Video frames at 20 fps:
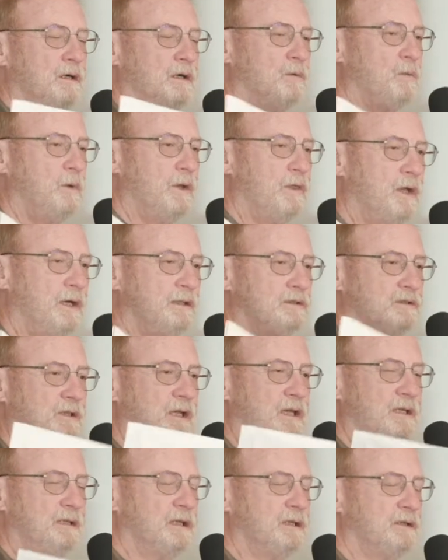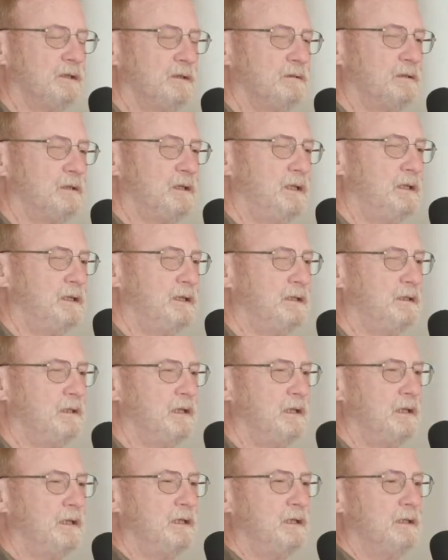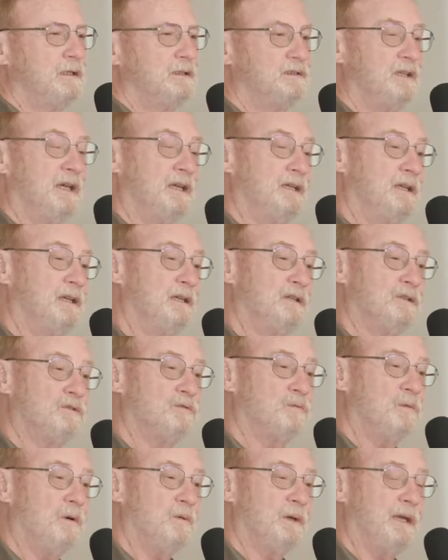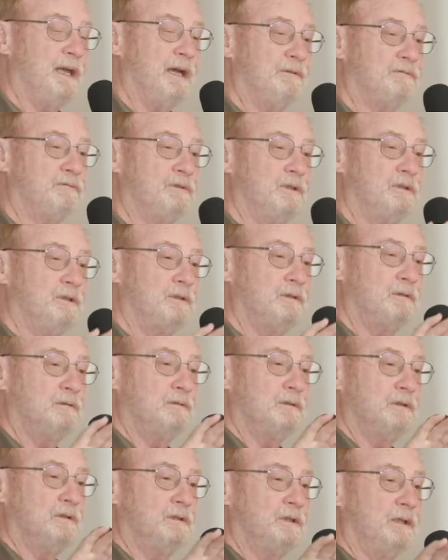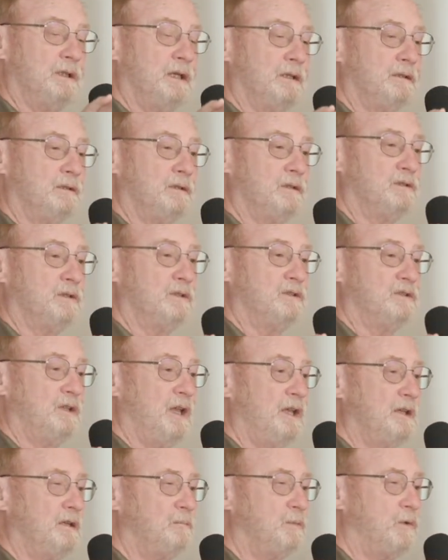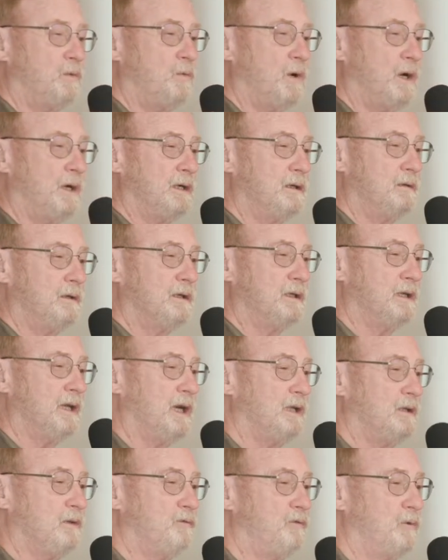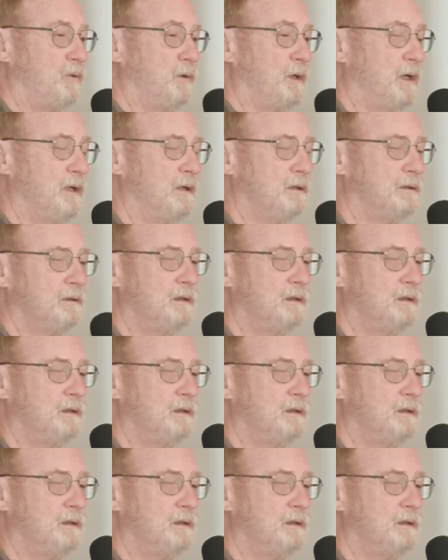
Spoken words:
with us taking the lead, said, here's what we have to do to get to sustainable water in California.